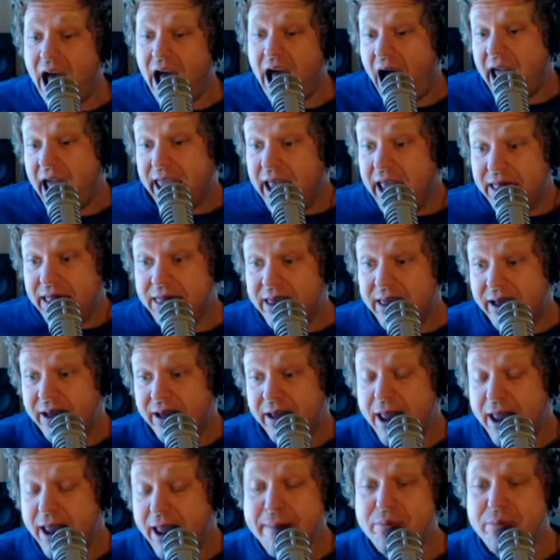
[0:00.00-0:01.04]
get the
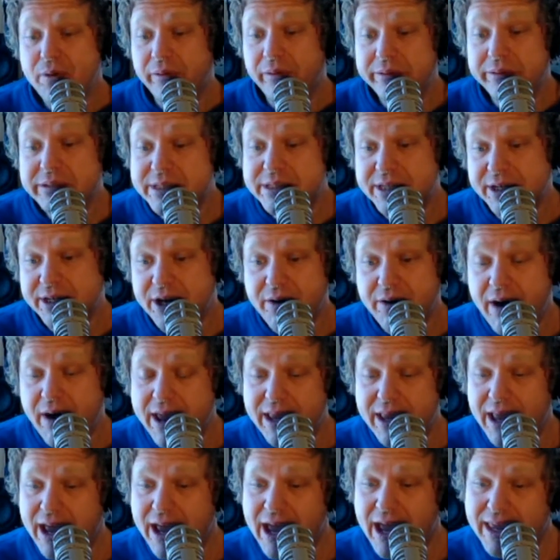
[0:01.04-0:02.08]
impulse. You know, I
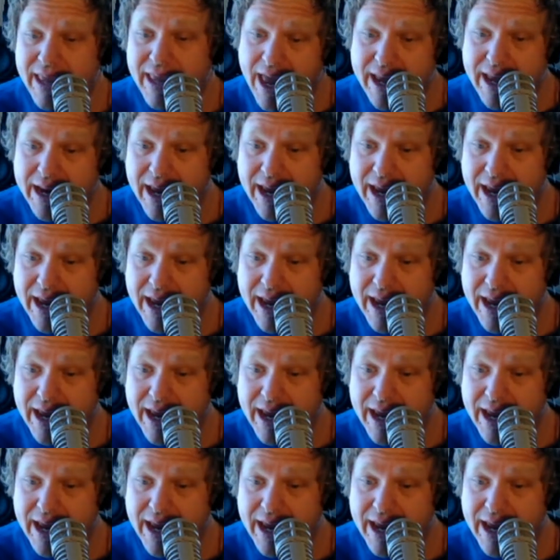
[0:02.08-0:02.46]
get it.